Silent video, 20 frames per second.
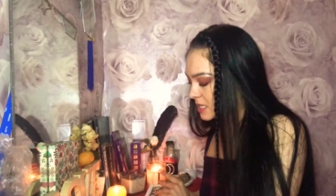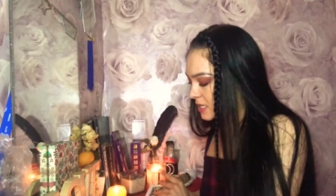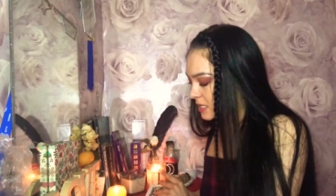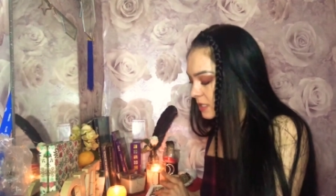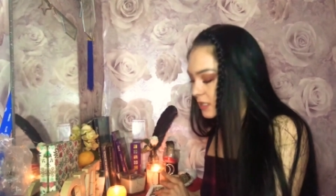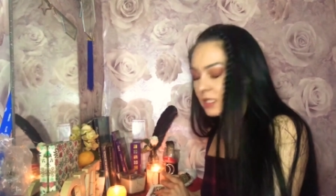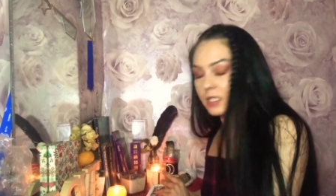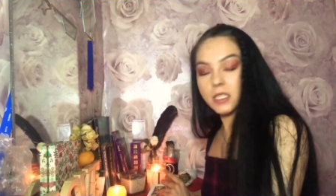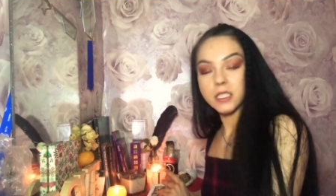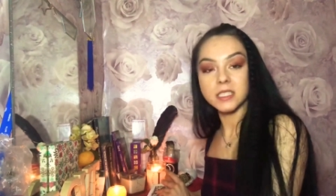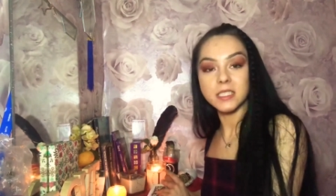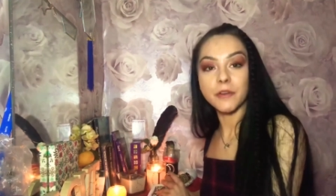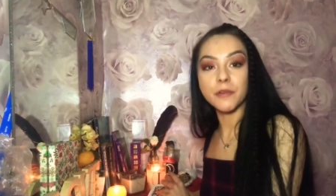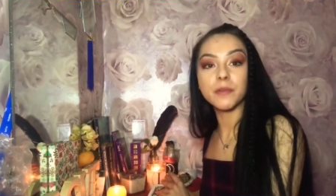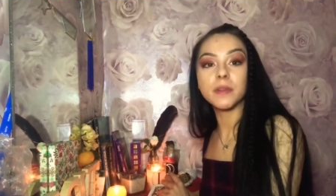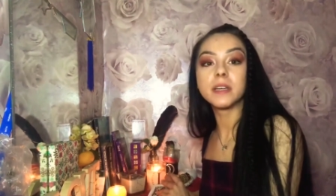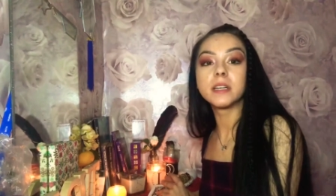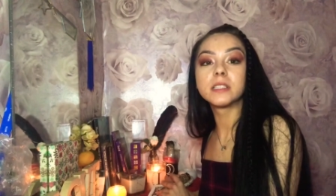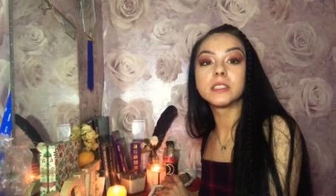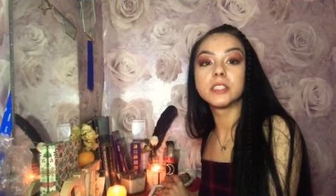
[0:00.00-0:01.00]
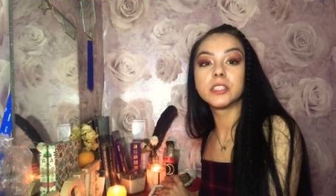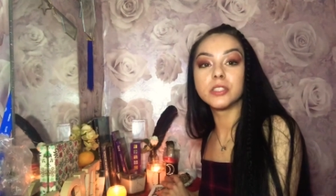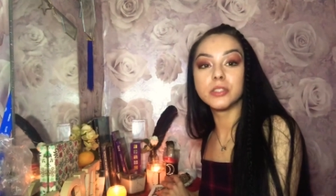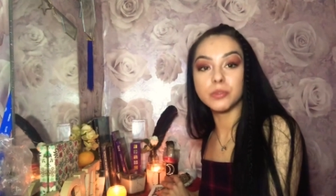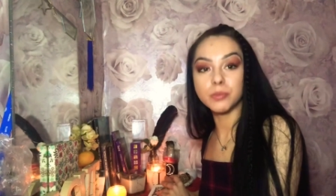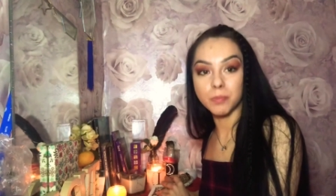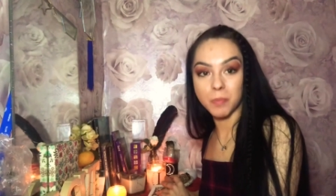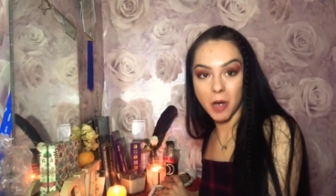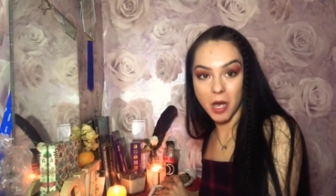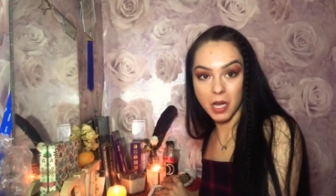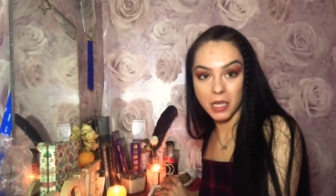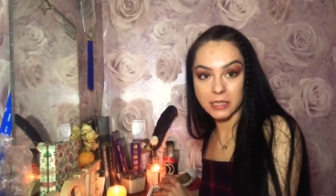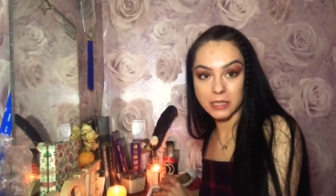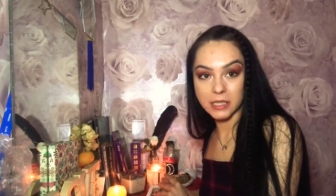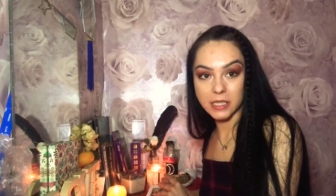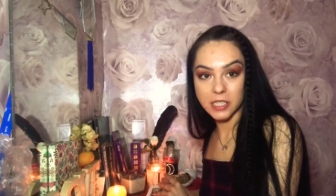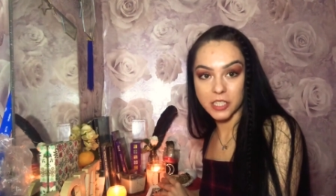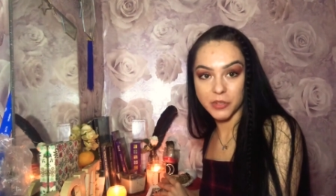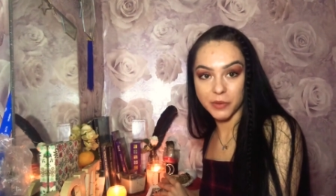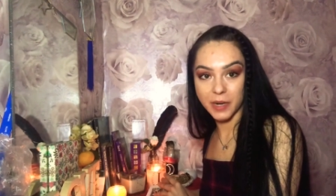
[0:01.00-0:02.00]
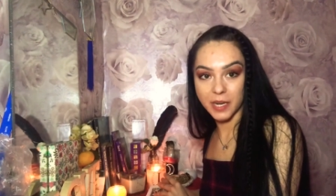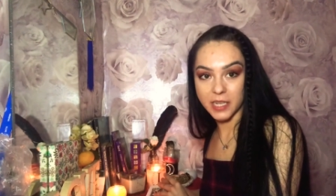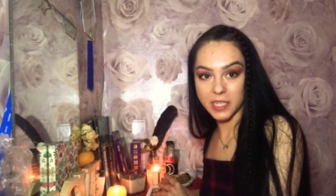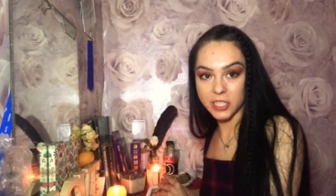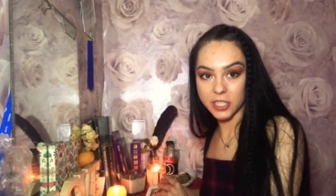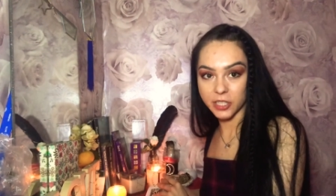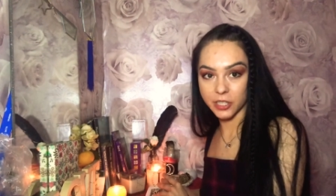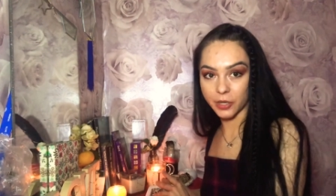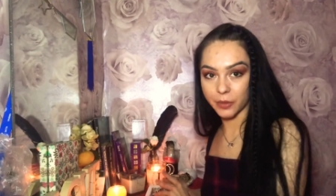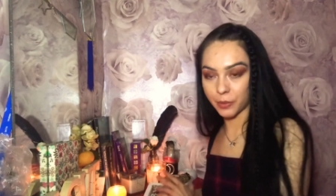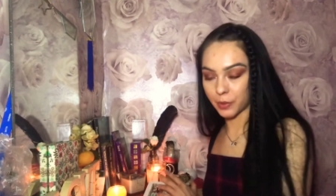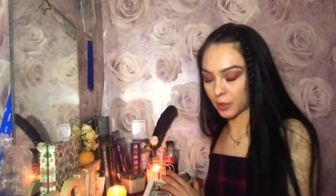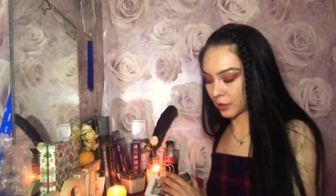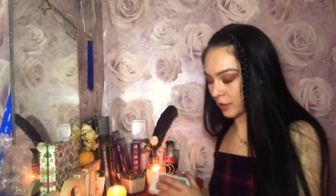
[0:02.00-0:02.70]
So it's definitely a two-party situation going on